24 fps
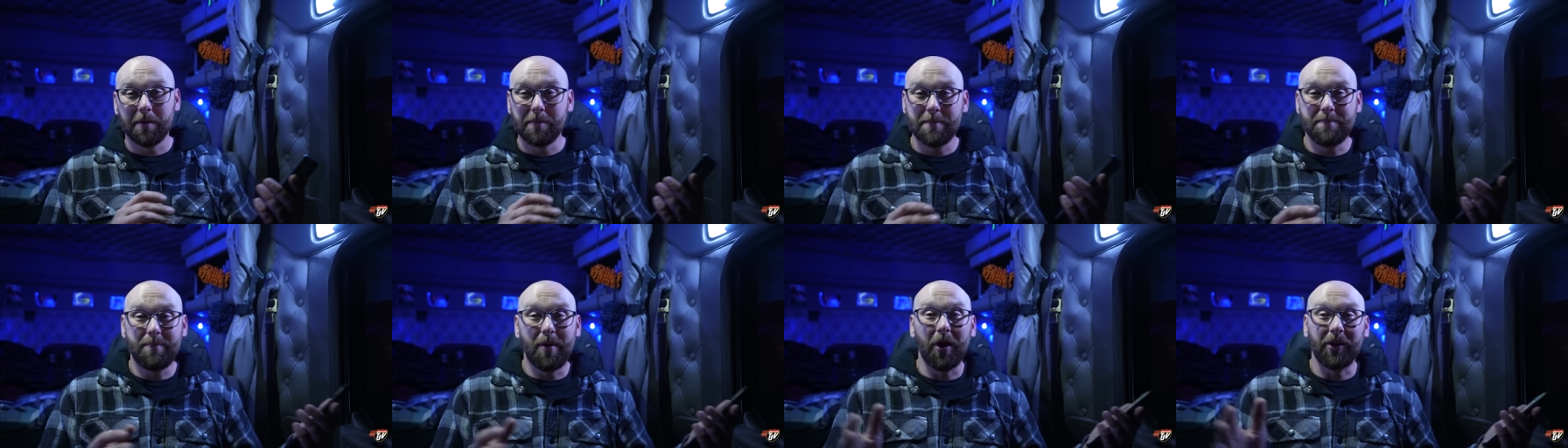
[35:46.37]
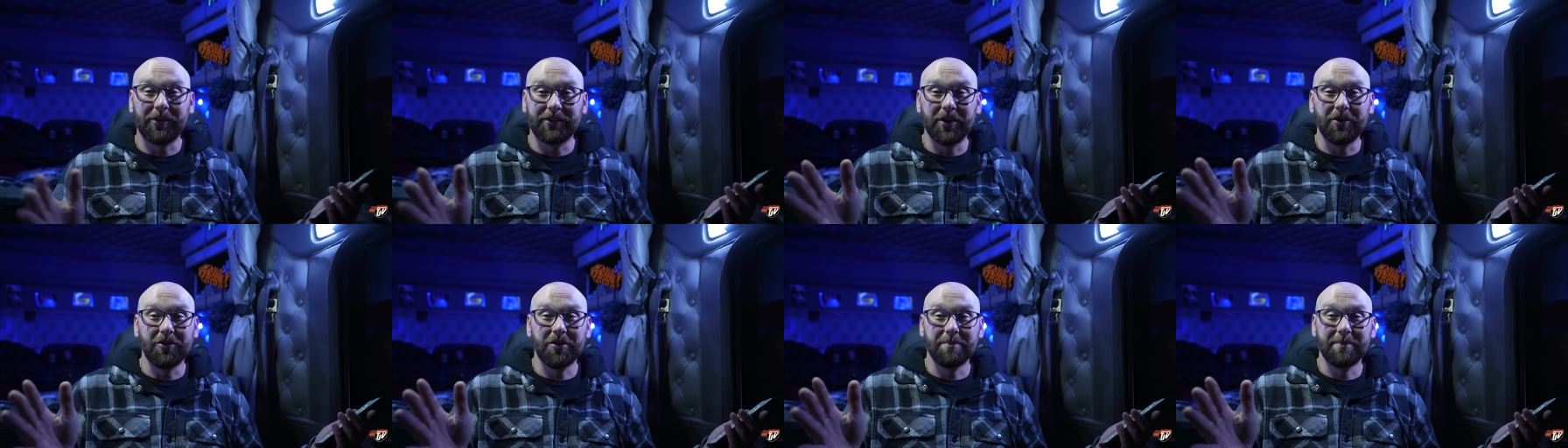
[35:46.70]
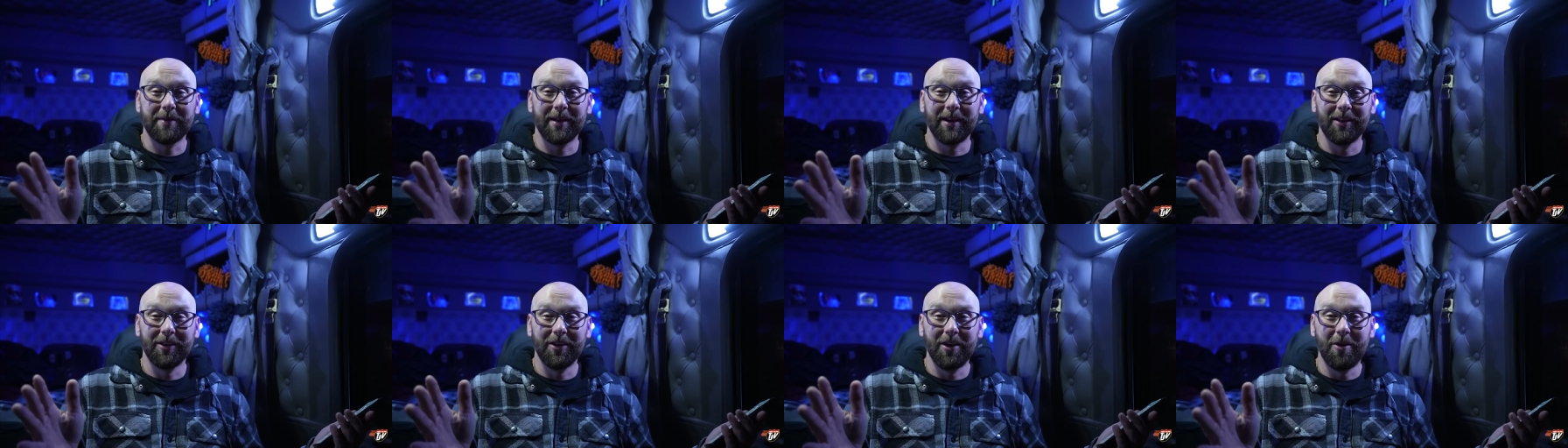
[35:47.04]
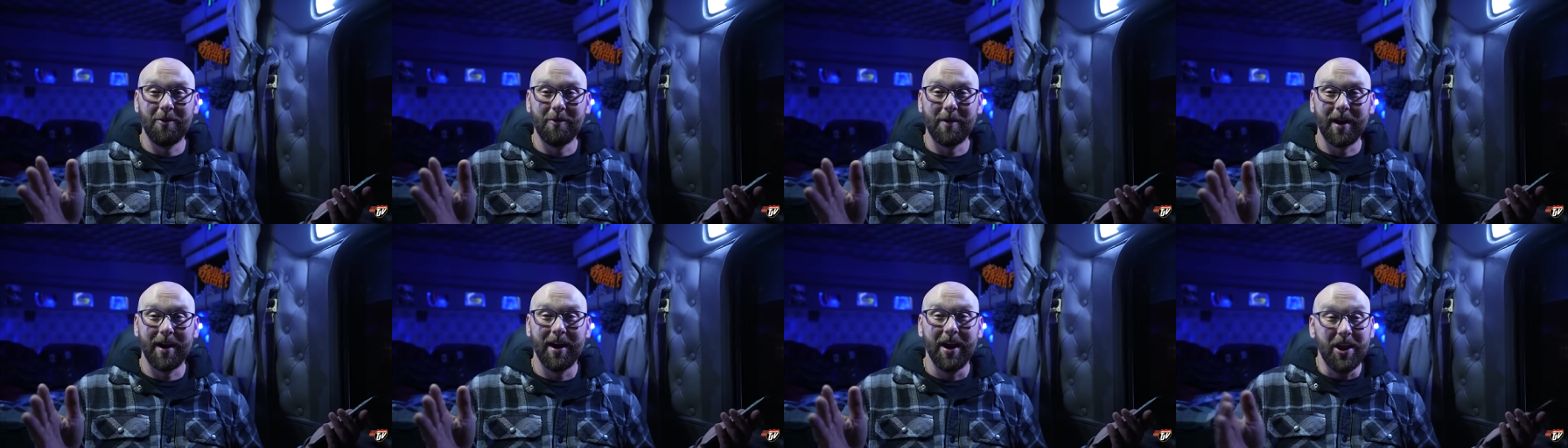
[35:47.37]
to be parked out in the middle of
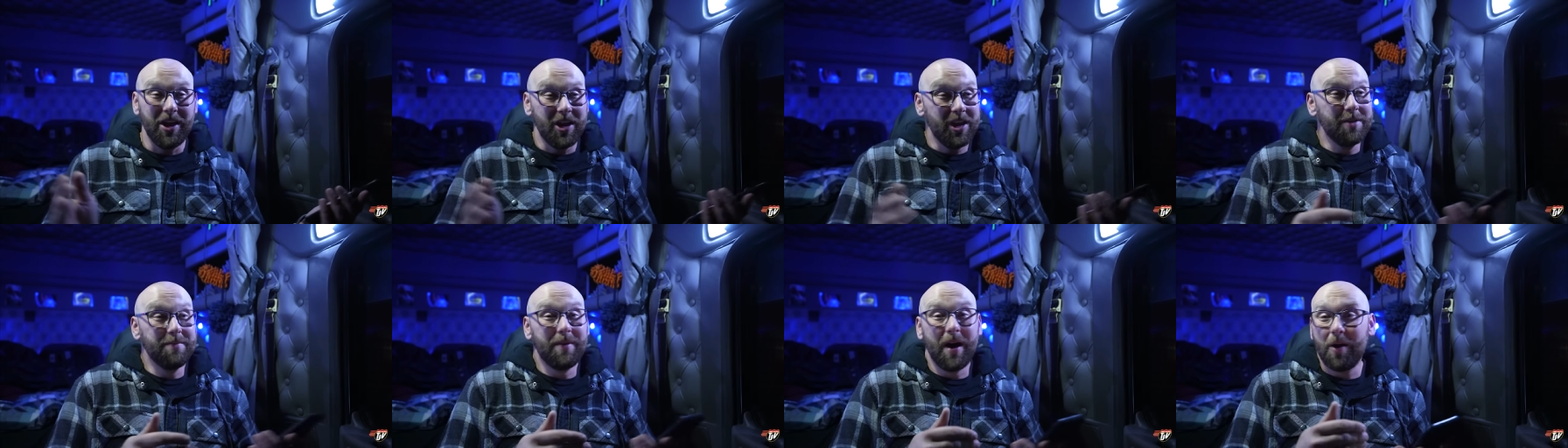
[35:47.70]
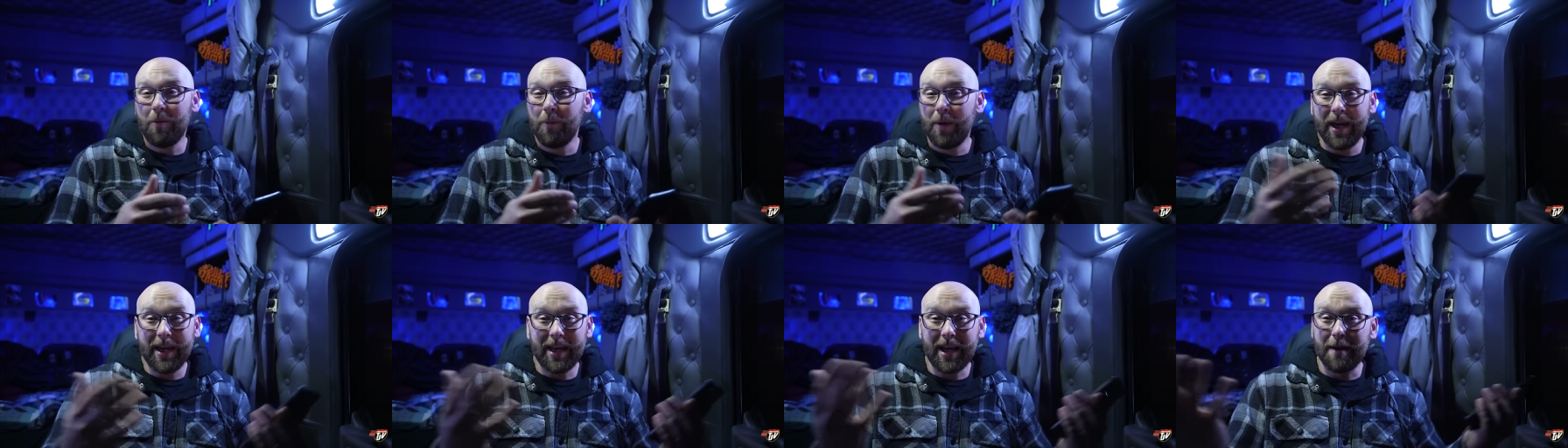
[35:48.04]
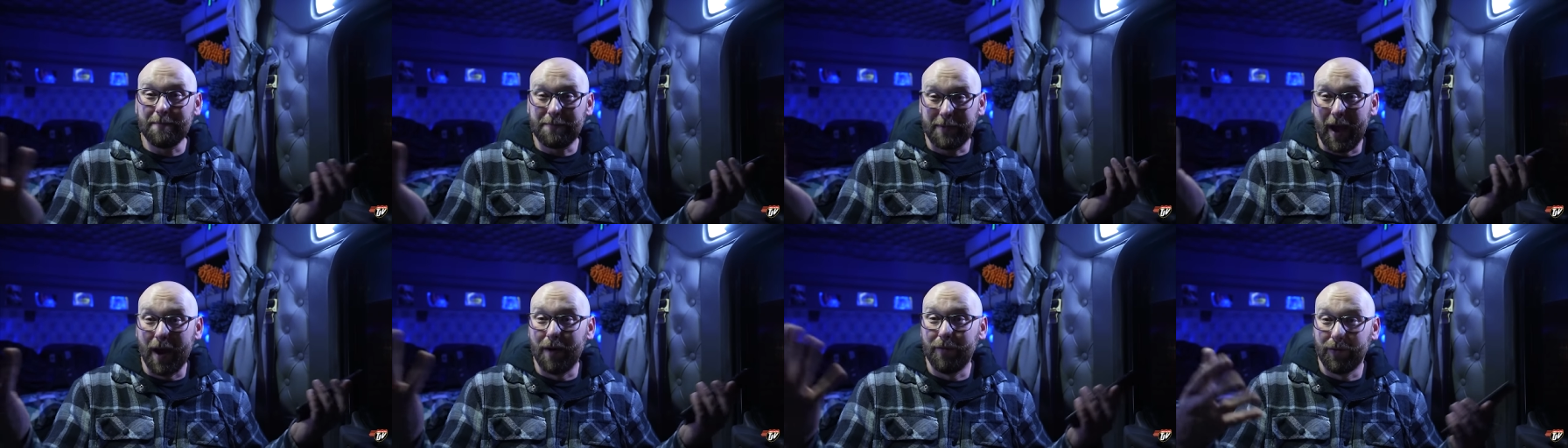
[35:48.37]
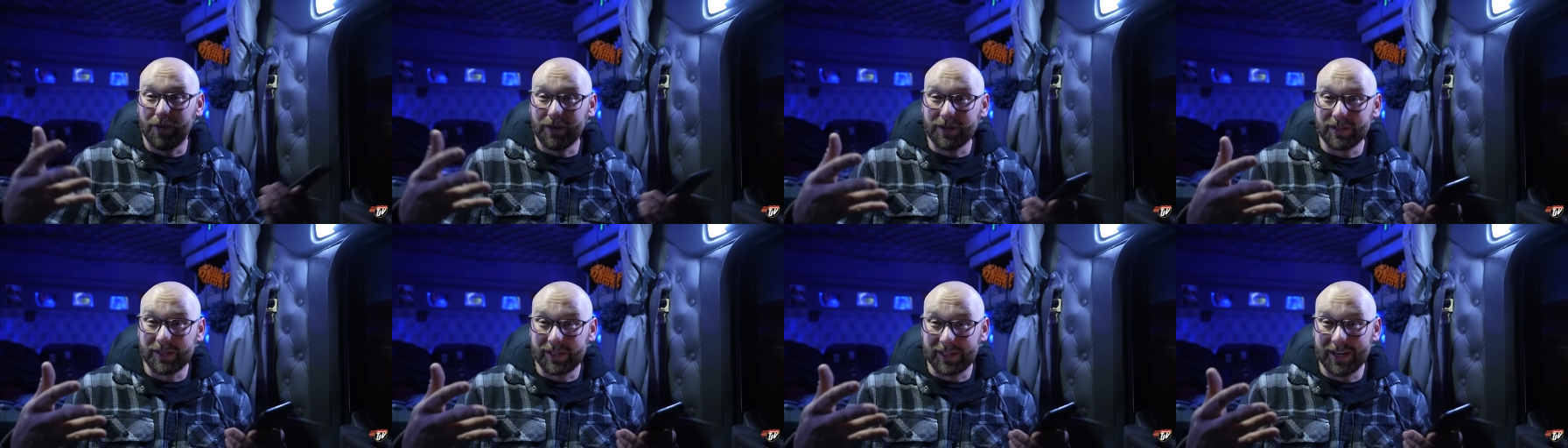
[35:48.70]
nowhere. You might wake up
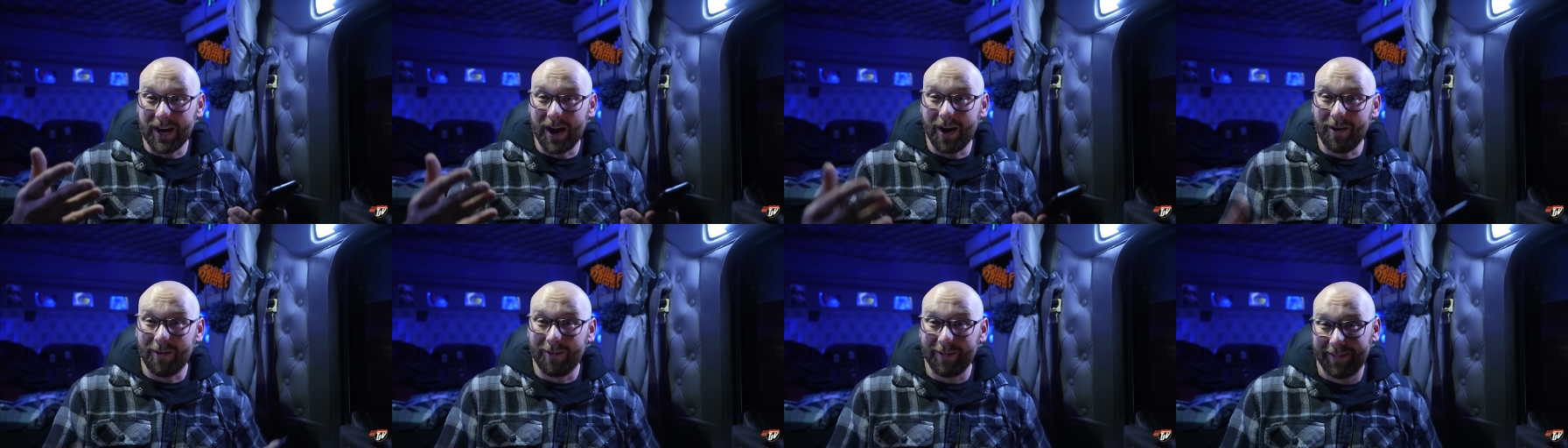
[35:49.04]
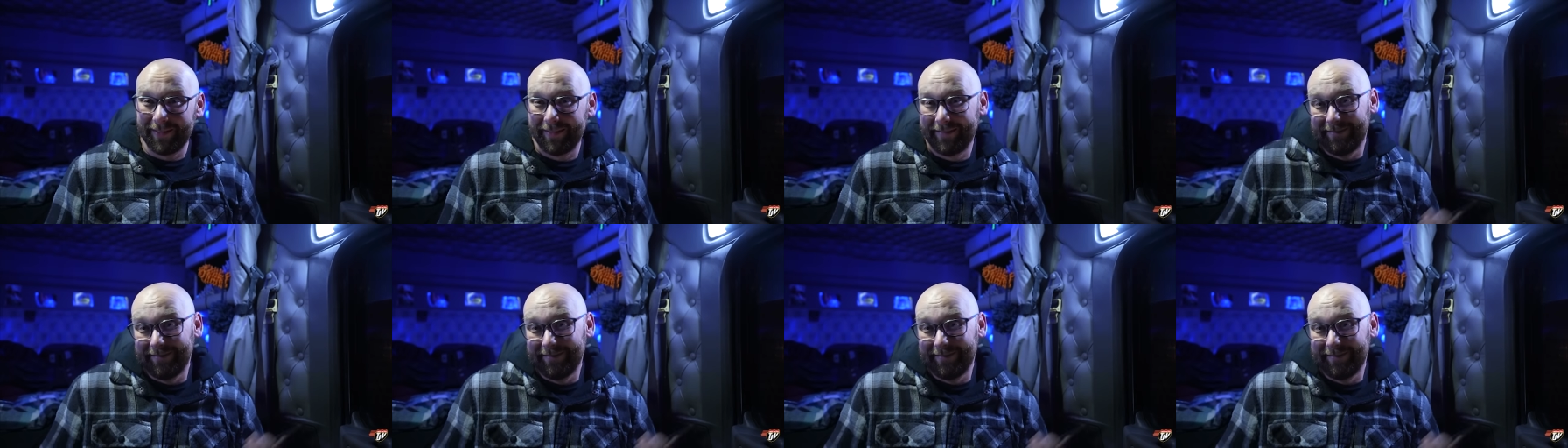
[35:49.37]
covered in snow.